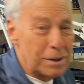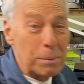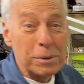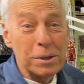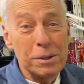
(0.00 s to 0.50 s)

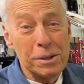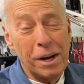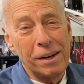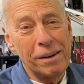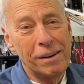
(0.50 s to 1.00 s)
what's
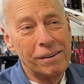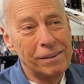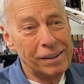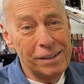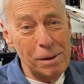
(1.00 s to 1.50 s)
inside.
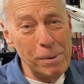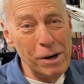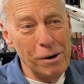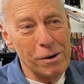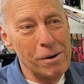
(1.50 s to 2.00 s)
Because I'm a
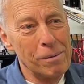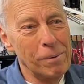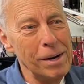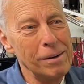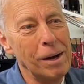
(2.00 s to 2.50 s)
nerd,
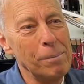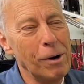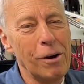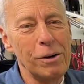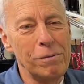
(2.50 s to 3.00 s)
right? I'm an
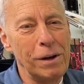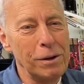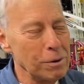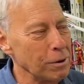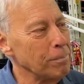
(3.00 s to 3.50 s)

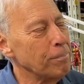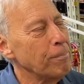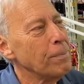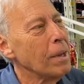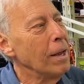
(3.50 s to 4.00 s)
audiophile nerd.
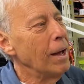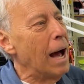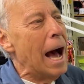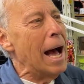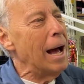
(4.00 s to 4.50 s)

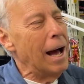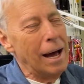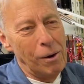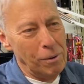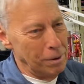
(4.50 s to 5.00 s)
I, I
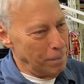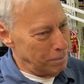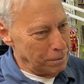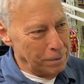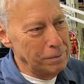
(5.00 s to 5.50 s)
own up
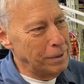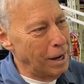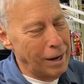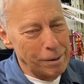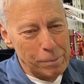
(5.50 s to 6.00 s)
to it, kind
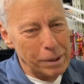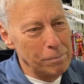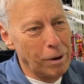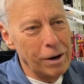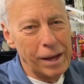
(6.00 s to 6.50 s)
of like being
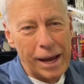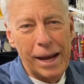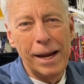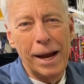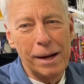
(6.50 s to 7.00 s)
part of
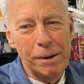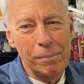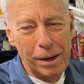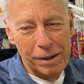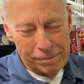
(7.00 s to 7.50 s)
AA,
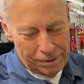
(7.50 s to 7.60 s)
right?